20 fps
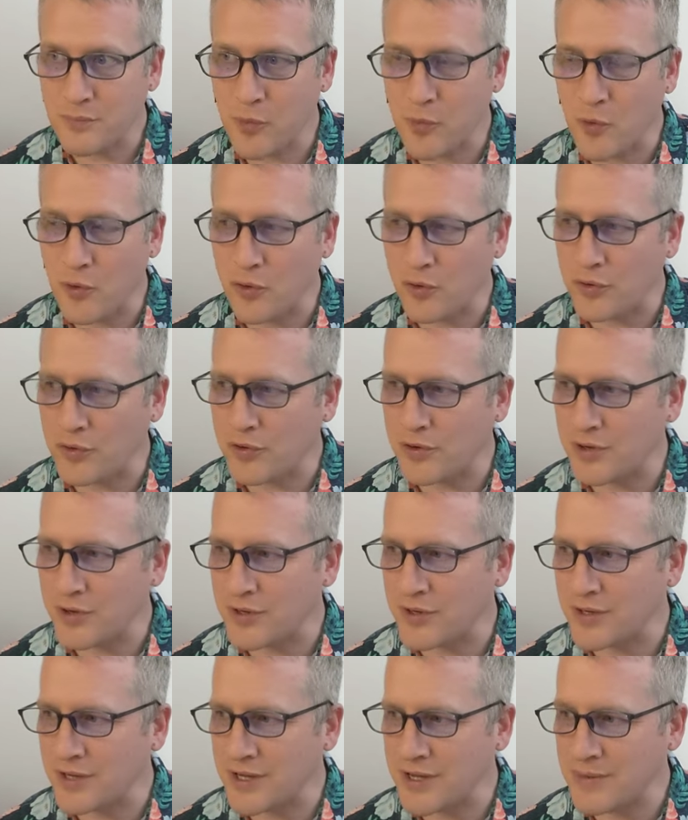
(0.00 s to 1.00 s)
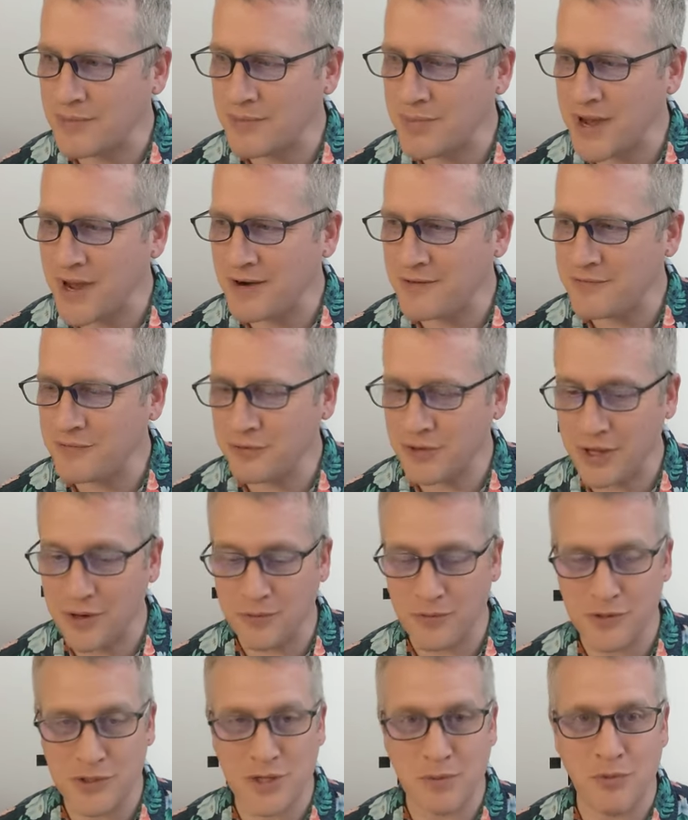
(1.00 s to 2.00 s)
more uh, impactful. I
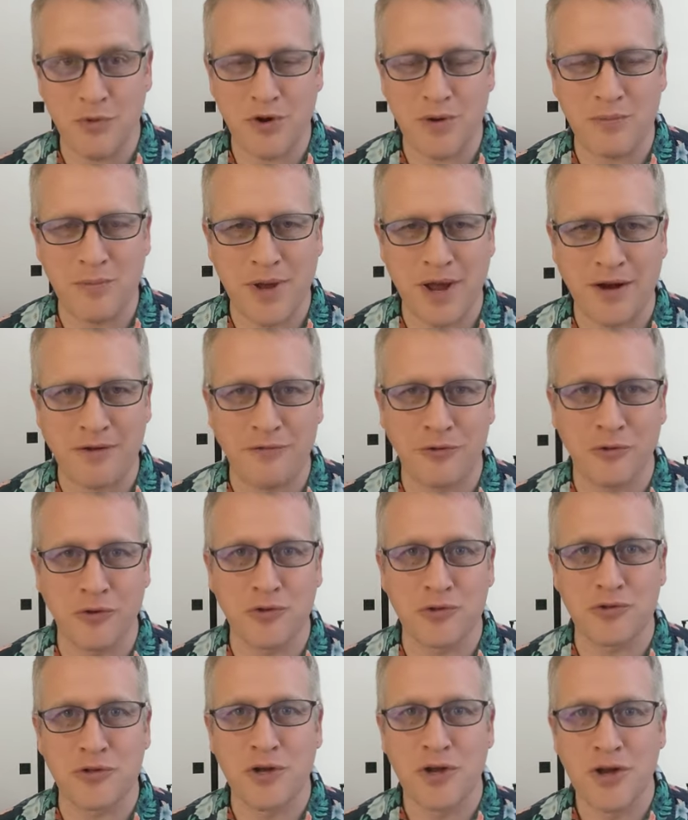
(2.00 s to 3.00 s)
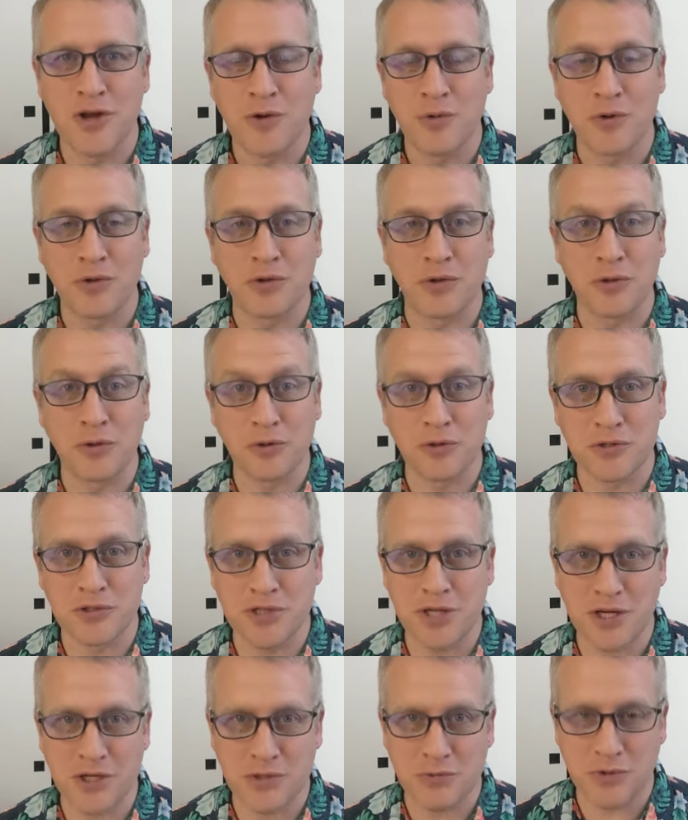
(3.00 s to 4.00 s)
don't want to say more impactful because what the Lord
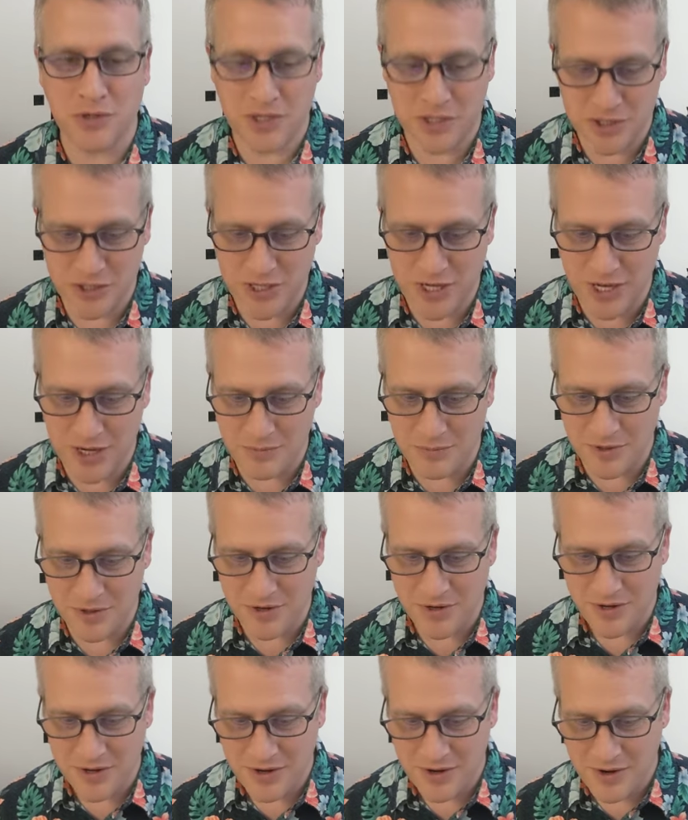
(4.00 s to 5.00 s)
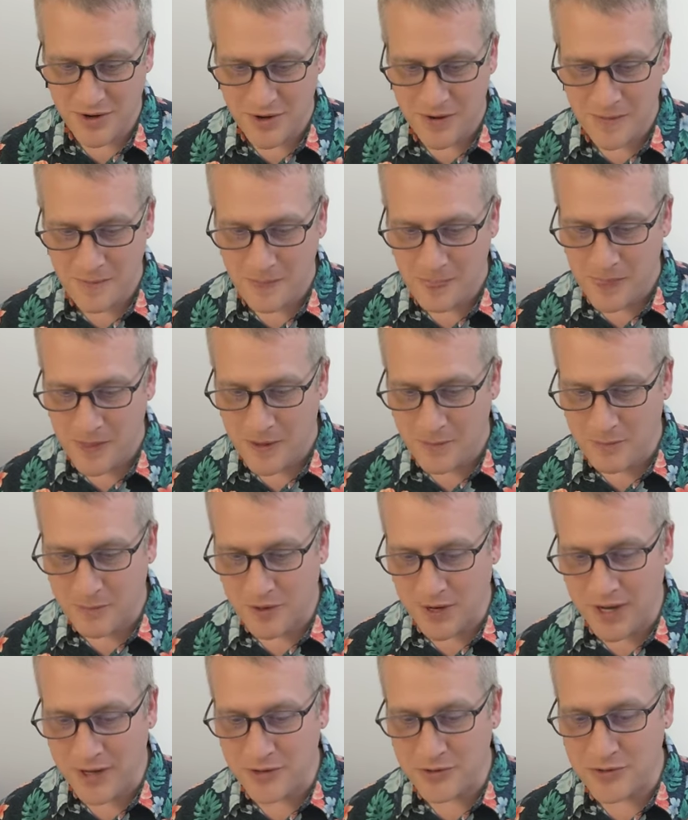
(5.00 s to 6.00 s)
said is what he said, but
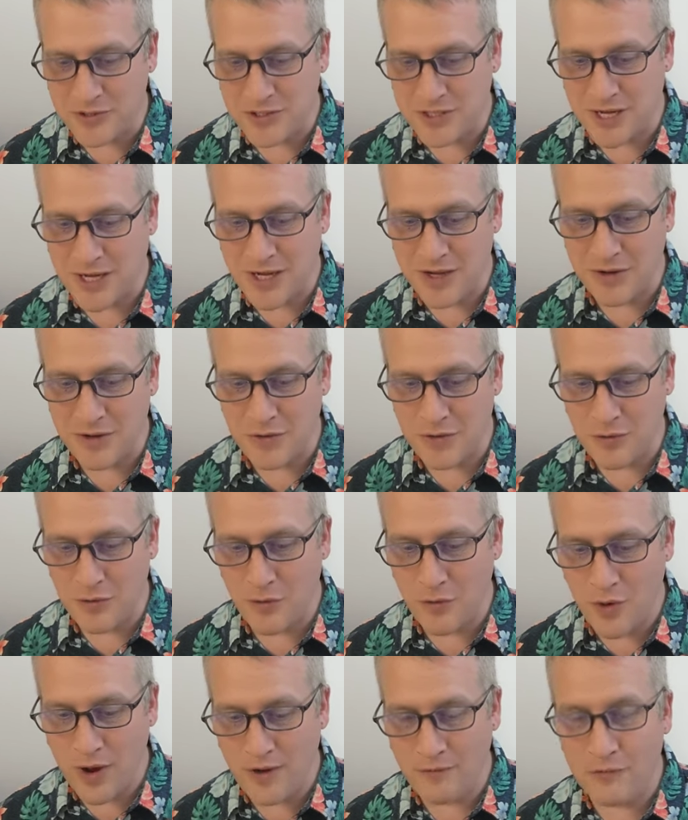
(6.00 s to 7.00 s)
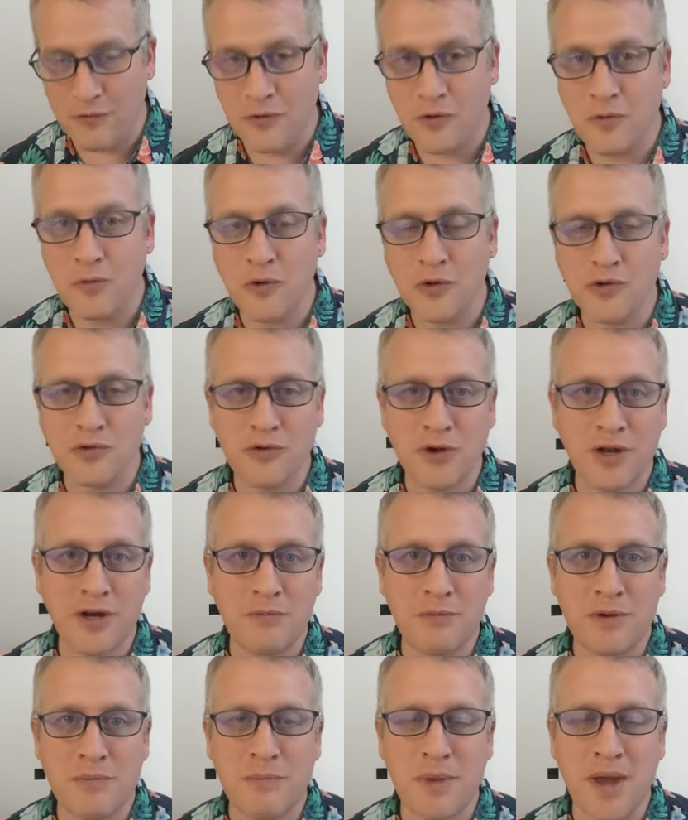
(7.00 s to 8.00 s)
but I could say, whoever will try to be